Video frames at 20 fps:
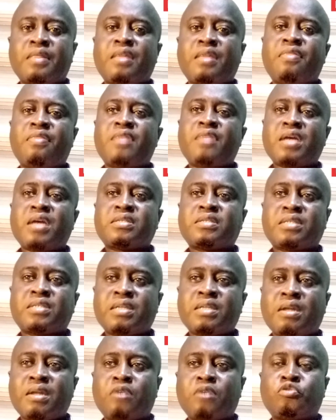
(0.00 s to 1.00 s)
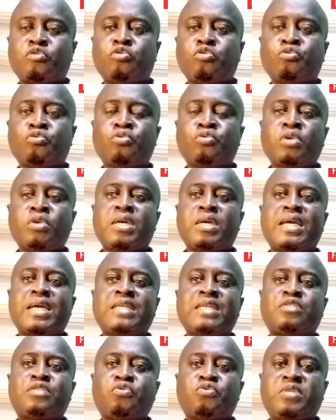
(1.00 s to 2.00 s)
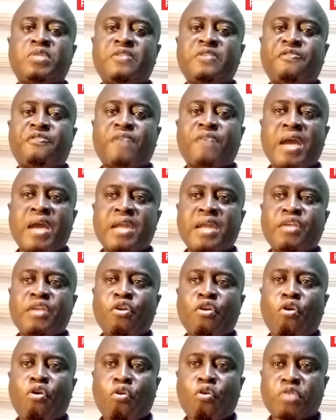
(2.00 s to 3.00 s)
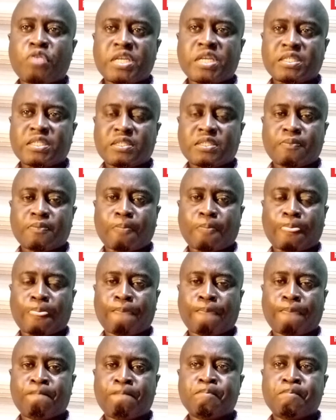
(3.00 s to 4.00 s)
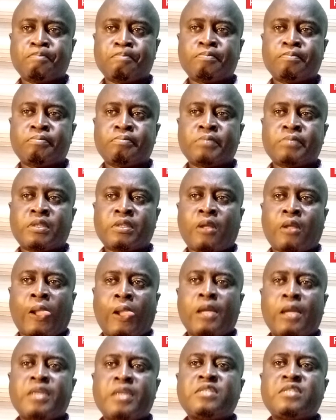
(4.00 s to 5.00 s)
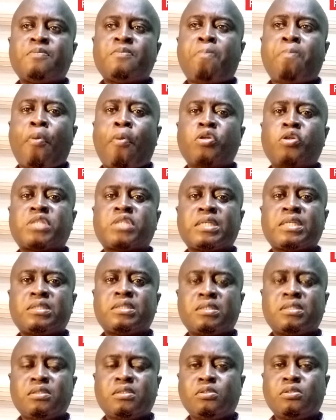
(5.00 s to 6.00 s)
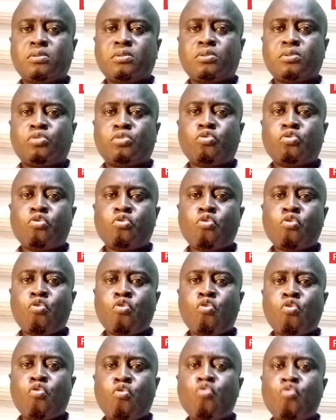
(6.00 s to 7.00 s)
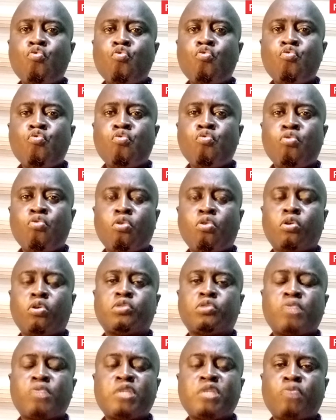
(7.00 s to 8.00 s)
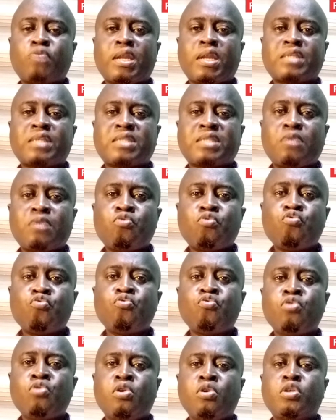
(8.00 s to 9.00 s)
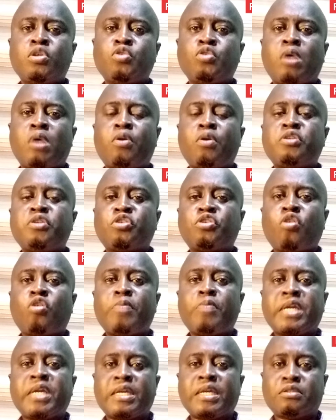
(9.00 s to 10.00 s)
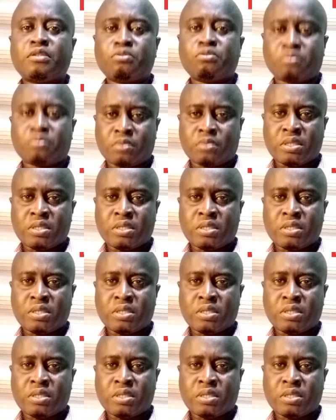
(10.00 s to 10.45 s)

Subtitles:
The next thing now to do is to define your audience. It is important to know who and to understand who you are going to communicate to.